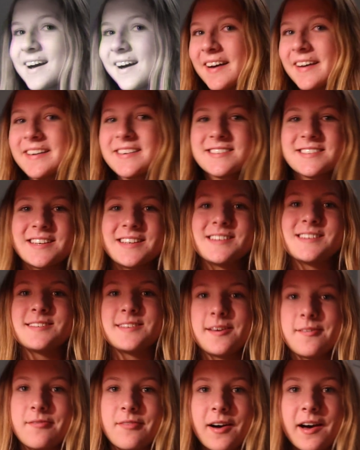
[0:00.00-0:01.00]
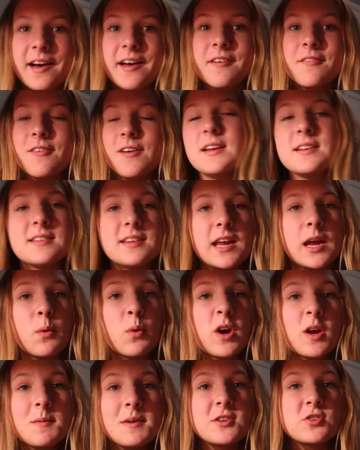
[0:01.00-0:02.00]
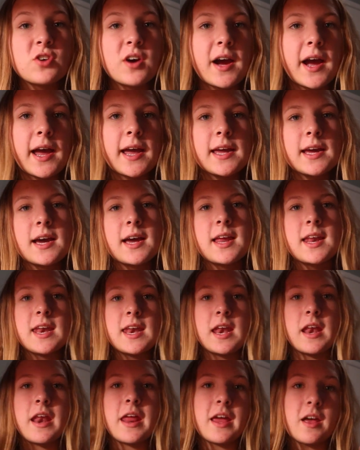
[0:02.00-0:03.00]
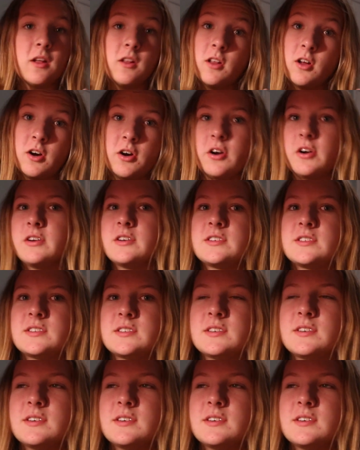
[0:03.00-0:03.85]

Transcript: guys, it's day five. Today we're going to be trying nail art.